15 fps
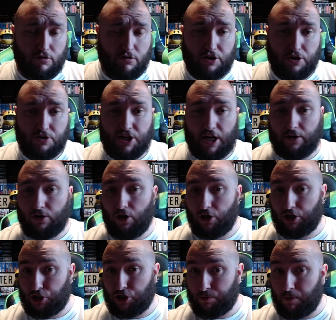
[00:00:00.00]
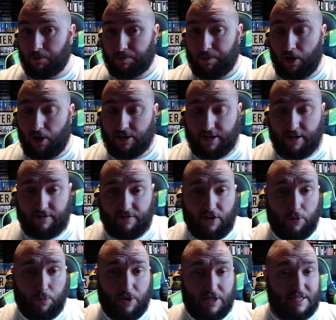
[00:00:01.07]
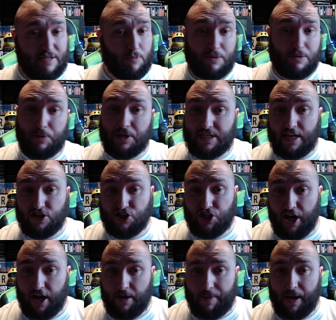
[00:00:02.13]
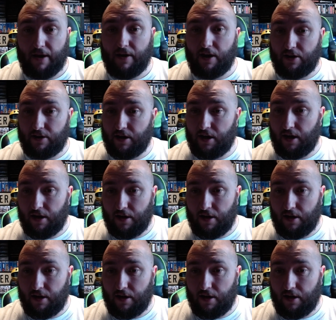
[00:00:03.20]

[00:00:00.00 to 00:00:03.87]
a new channel like Shmups Pilots N9, we're sharing them out and